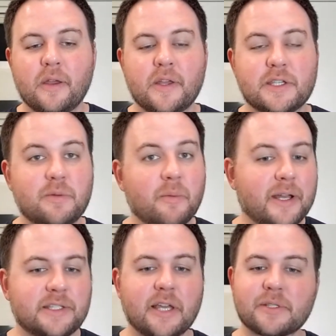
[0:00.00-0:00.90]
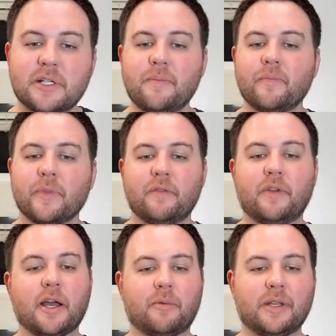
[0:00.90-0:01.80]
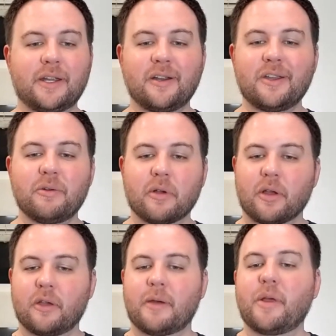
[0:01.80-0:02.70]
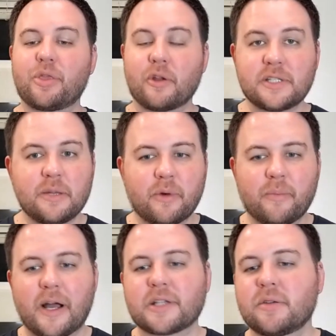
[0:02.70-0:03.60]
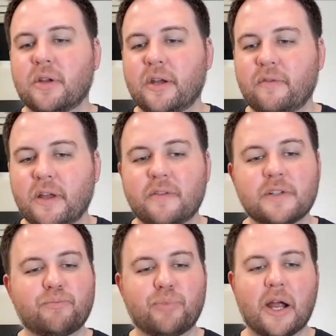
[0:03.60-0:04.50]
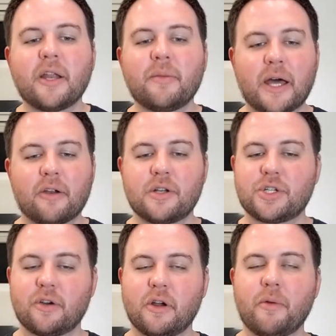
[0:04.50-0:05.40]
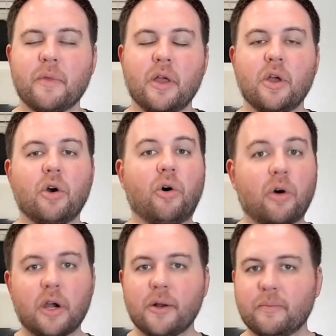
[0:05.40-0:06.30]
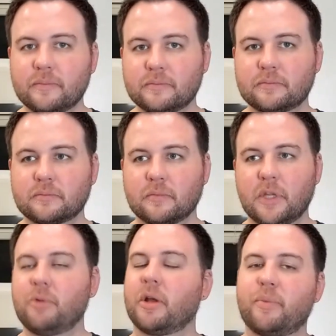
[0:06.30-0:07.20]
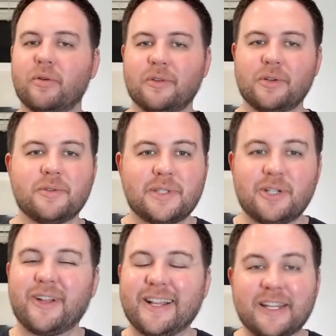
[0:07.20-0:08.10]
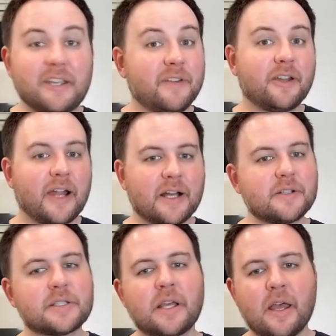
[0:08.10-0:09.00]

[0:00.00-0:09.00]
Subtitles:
Swing by Sam's Club. If you got one near you, grab a 13-bar box of their hit flavors, brownie, batter, and churro. Or you want to peruse, you don't like leaving your house.